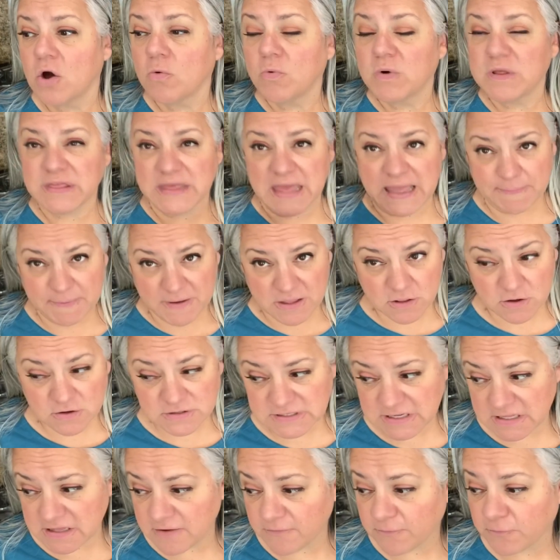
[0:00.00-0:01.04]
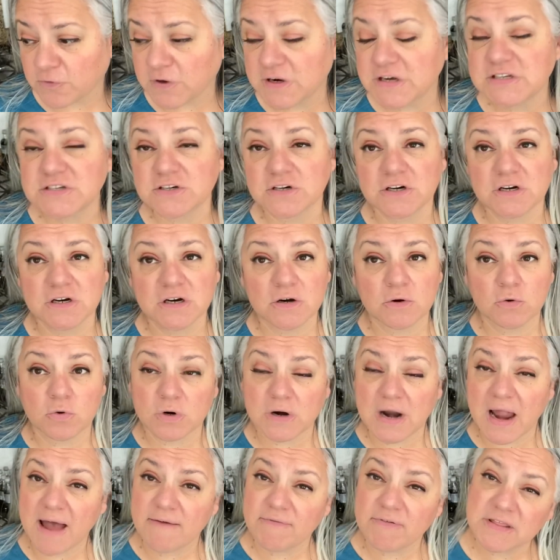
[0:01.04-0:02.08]
with keeping those in the freezer
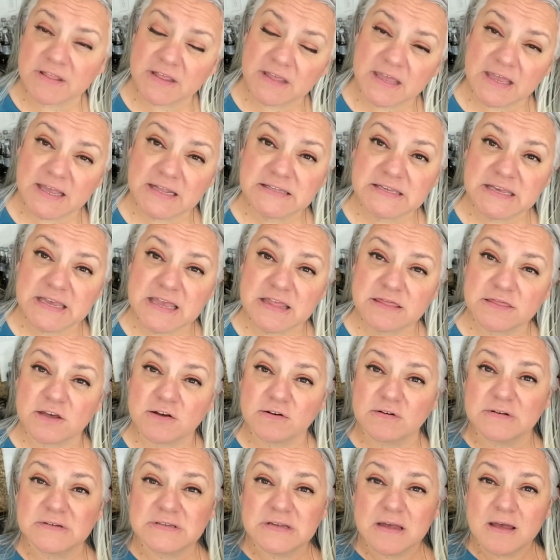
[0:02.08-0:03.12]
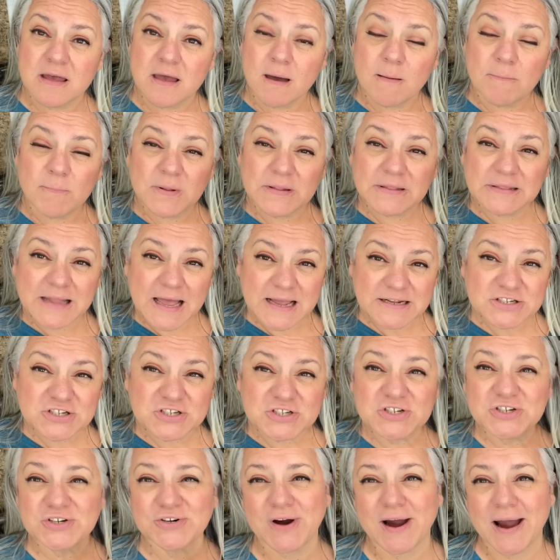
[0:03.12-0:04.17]
or having the kids eat those. But let's
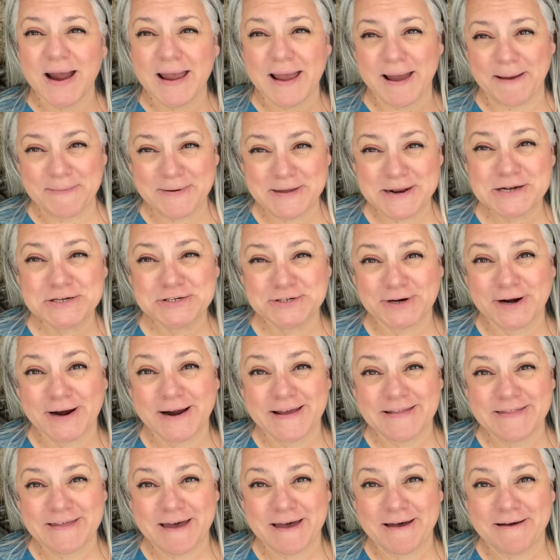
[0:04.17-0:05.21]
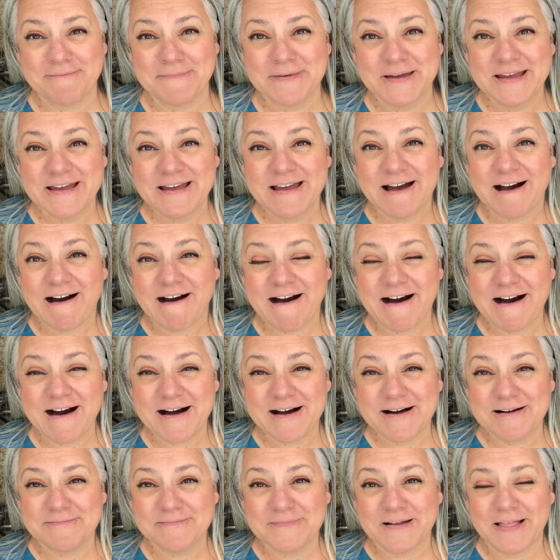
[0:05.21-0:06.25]
try, I'm gonna try them.
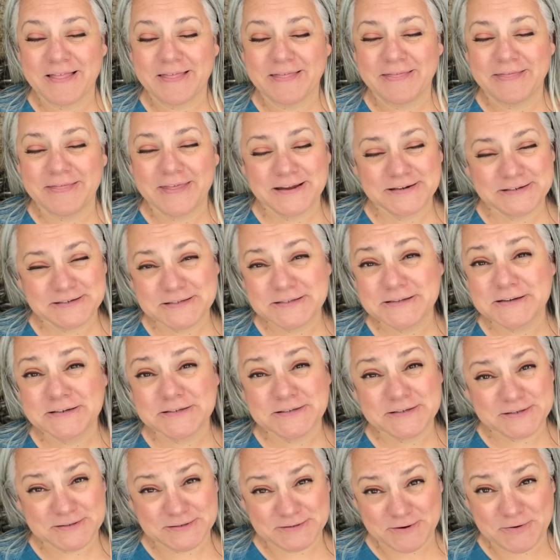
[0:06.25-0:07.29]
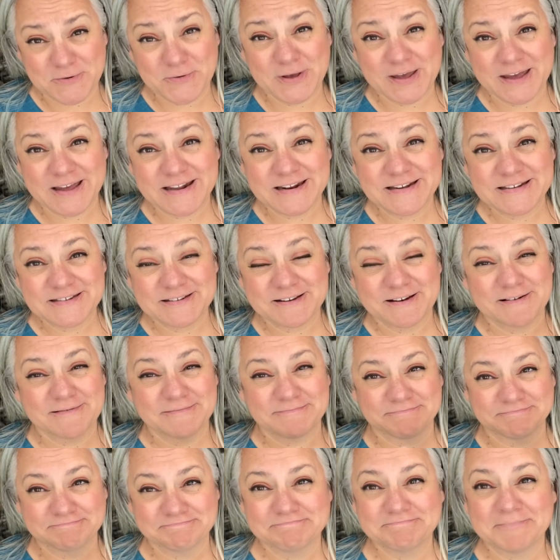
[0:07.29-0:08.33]
Um, they just looked so good.
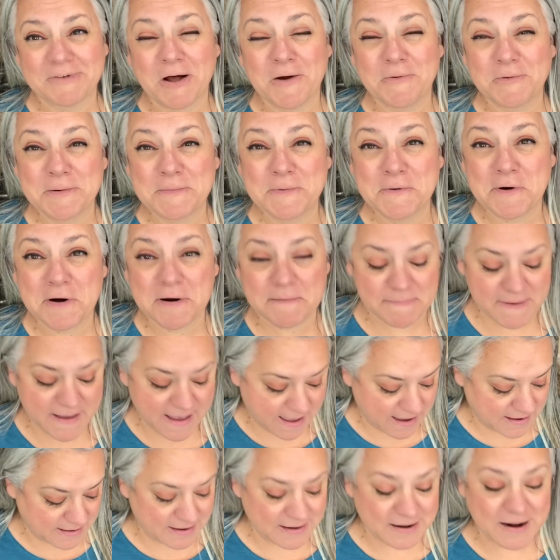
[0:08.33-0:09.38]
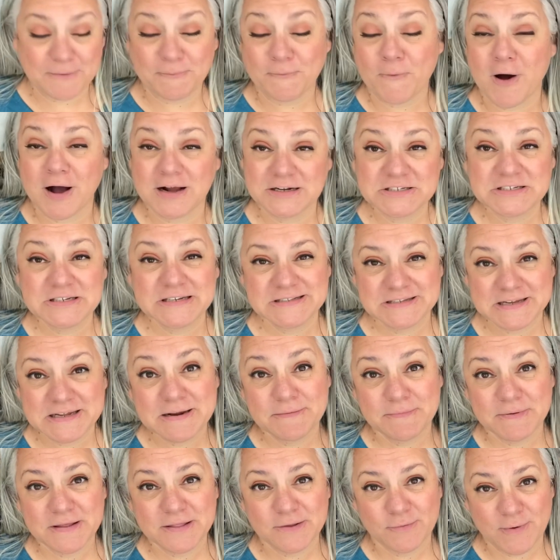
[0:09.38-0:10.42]
So I'll report back and watch. It's going to
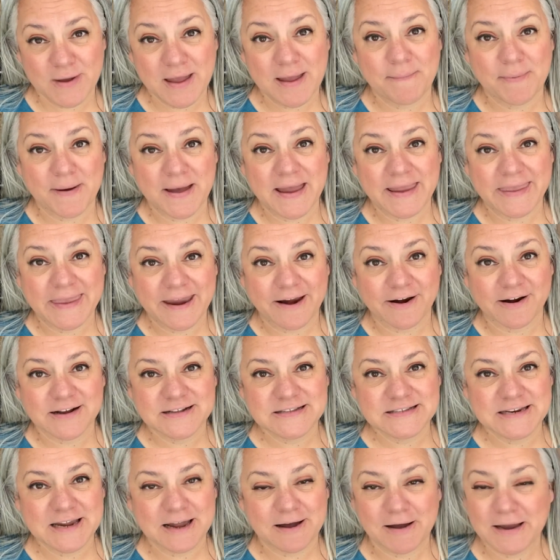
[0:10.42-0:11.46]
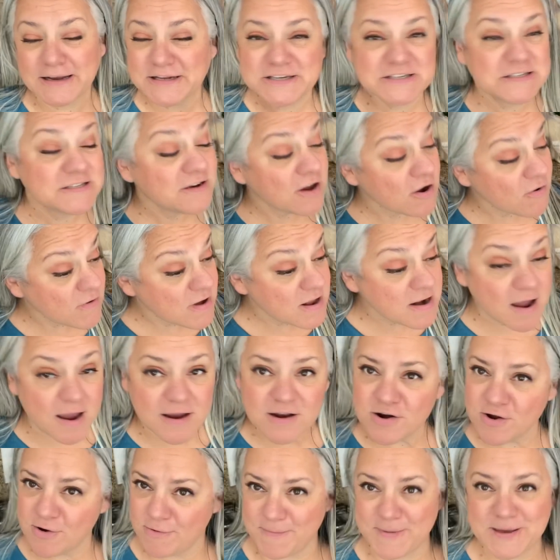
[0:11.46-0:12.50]
be the way I buy at carrots now. I just know it. I
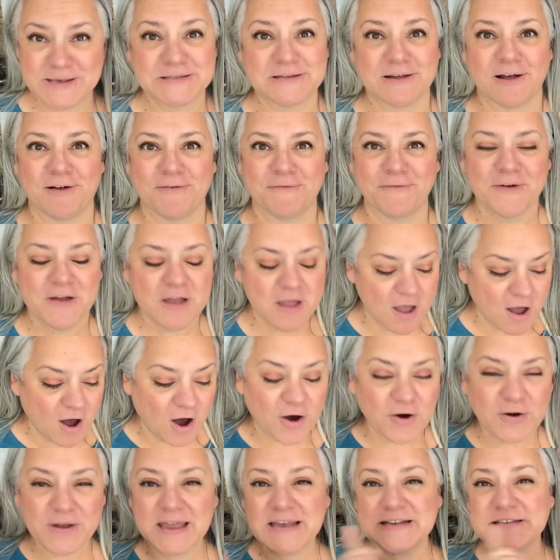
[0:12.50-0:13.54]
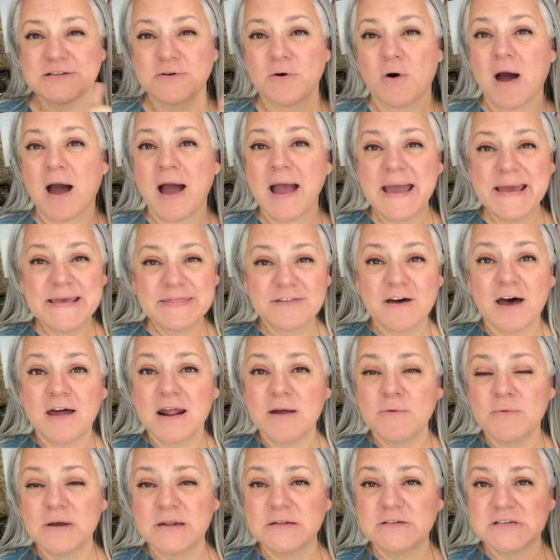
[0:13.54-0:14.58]
know myself. Okay. So I thought I
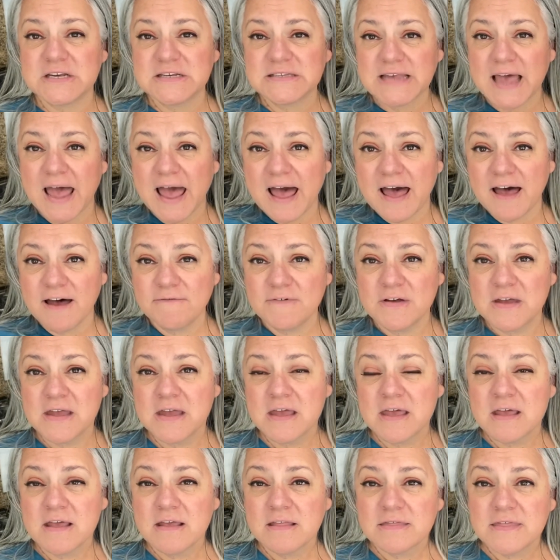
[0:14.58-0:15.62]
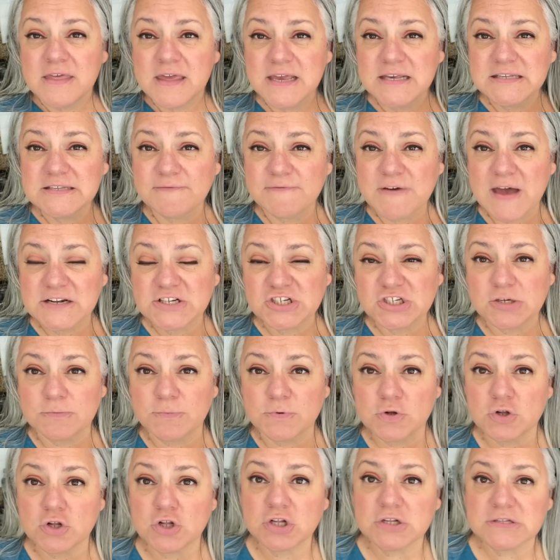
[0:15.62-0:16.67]
would just have these
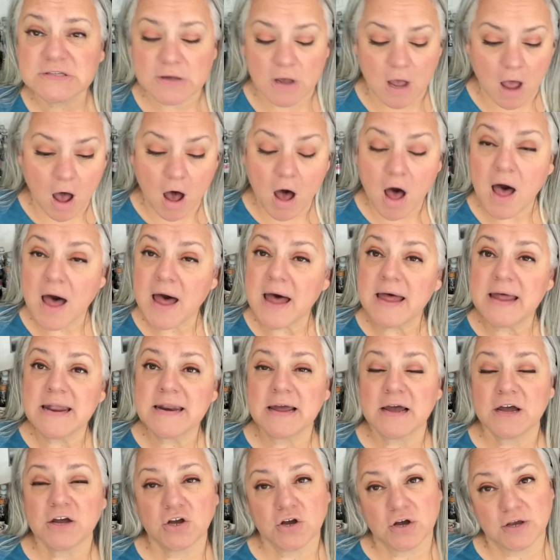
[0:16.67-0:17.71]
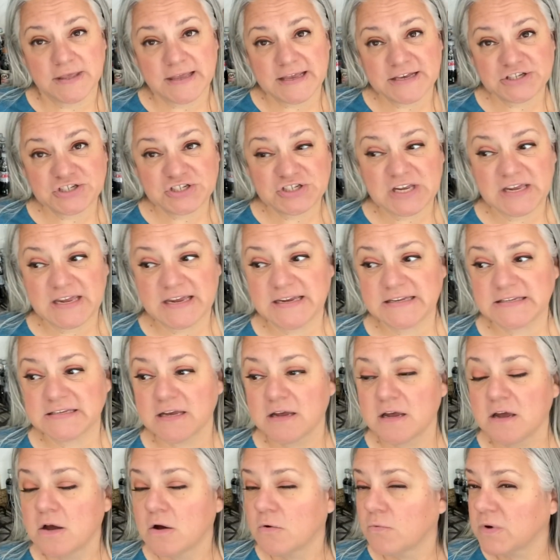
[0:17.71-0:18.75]
vegetables on a cookie sheet
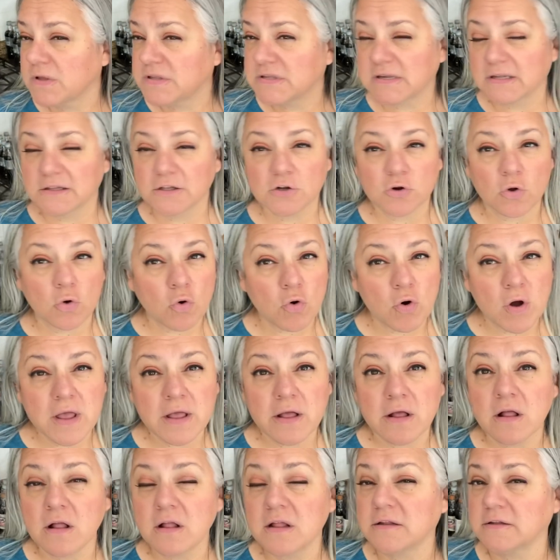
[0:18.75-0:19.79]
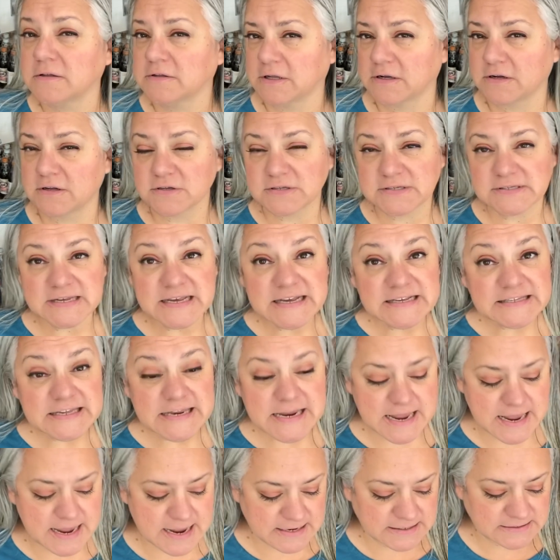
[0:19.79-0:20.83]
with a little oil, little
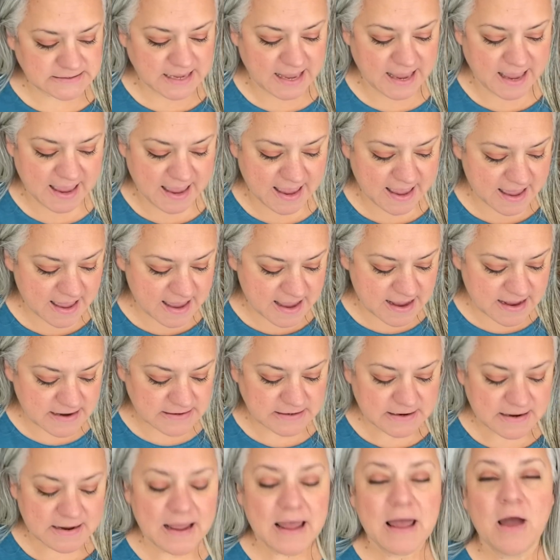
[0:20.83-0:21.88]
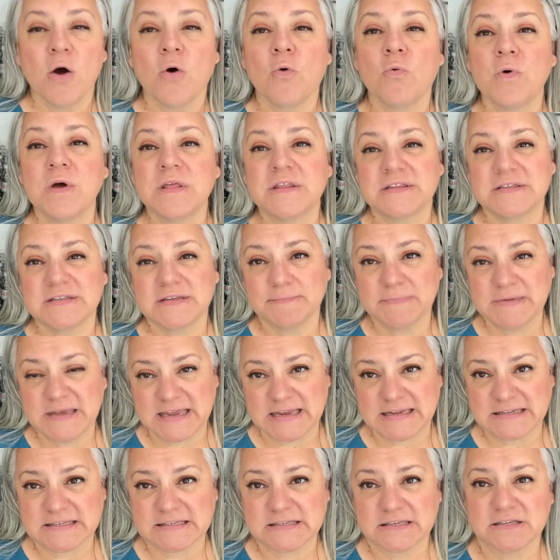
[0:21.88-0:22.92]
seasonings, and with some
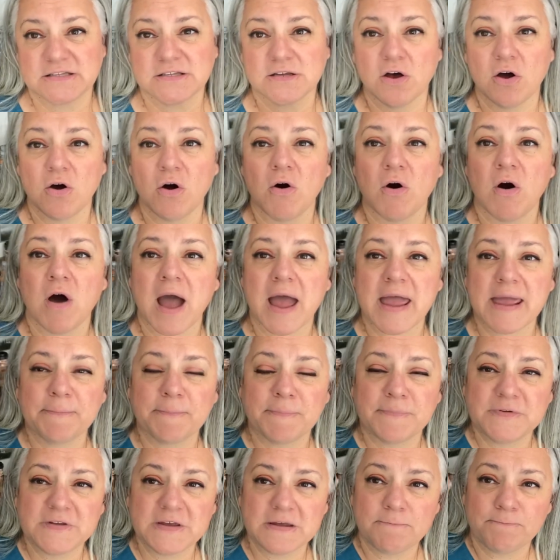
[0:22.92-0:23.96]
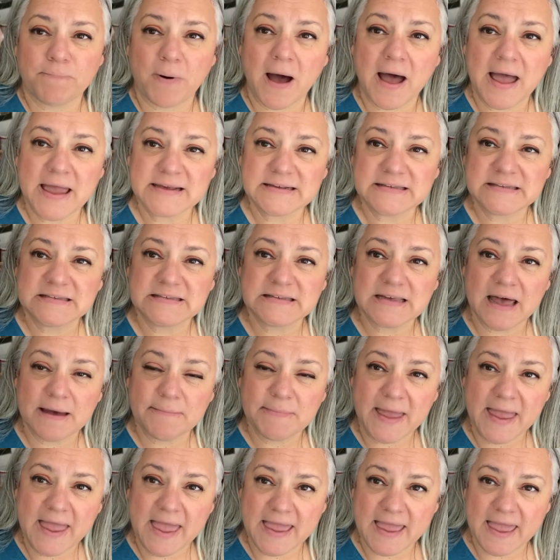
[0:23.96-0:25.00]
meats. So I did buy some
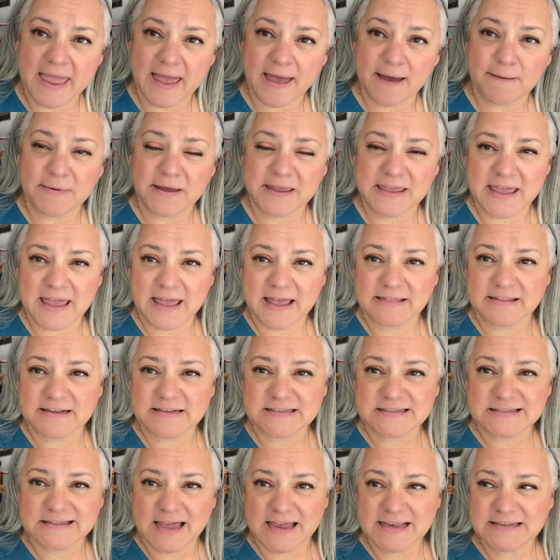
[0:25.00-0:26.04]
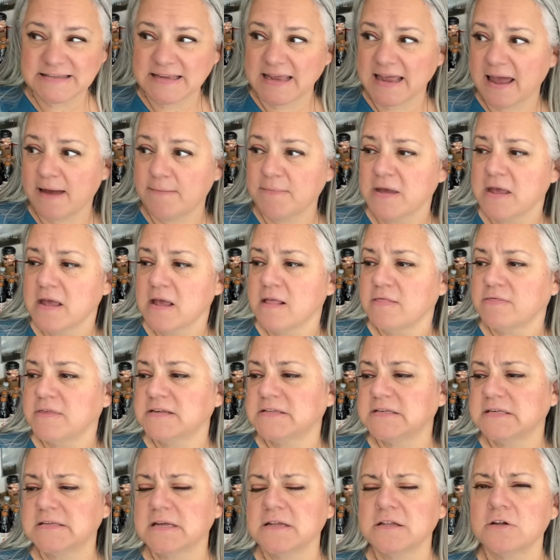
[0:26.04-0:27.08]
ham. Again, the sliced ham.
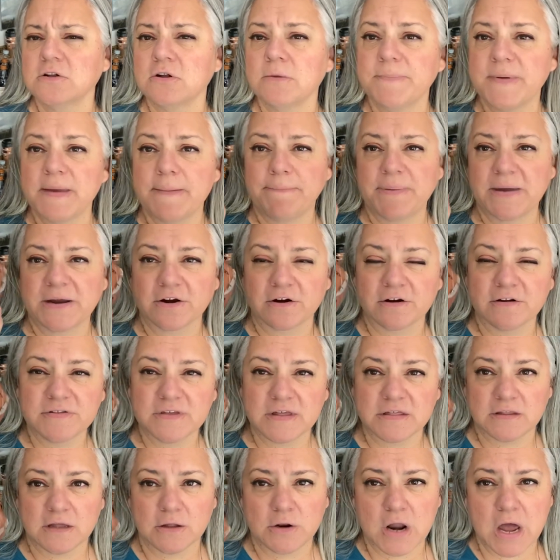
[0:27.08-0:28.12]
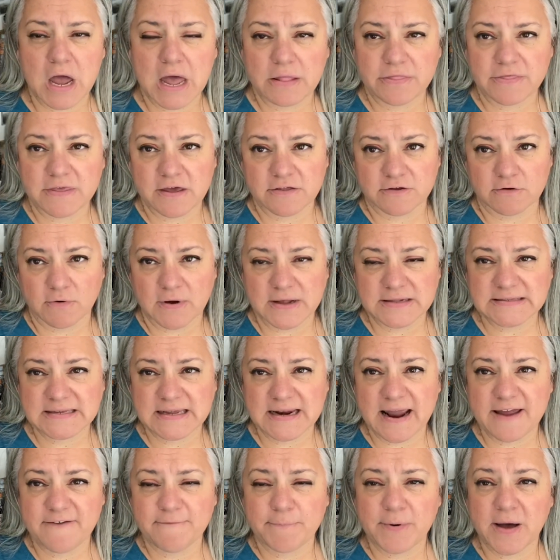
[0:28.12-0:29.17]
This is a little bit bigger than the, the other ones that
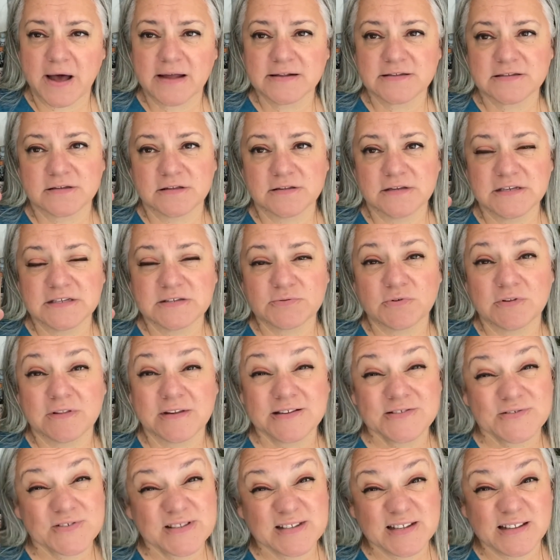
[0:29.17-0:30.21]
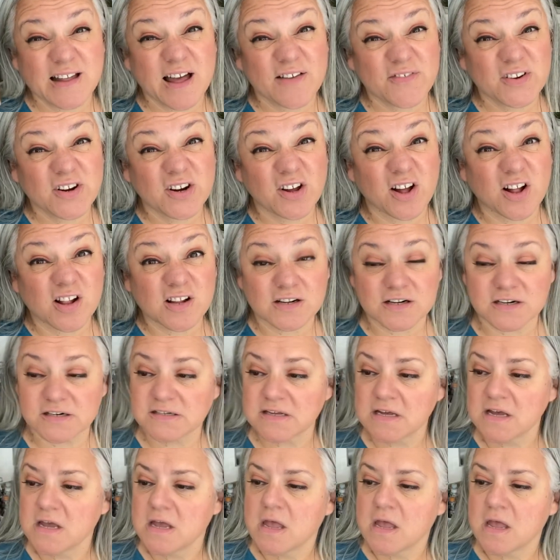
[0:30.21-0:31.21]
I've bought. So these, this one's eleven dollars.